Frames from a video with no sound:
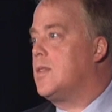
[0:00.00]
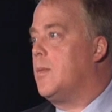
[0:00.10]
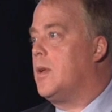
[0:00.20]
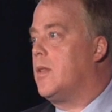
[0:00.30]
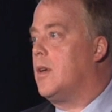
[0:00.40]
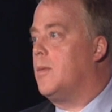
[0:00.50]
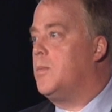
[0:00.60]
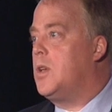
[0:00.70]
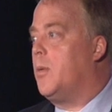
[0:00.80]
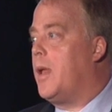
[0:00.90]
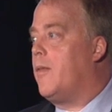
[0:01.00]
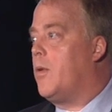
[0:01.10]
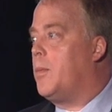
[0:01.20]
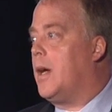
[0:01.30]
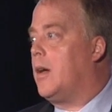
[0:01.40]
in some of the
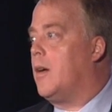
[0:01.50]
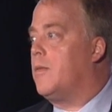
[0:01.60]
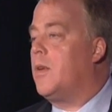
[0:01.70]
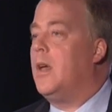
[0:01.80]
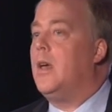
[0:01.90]
geoplatform.gov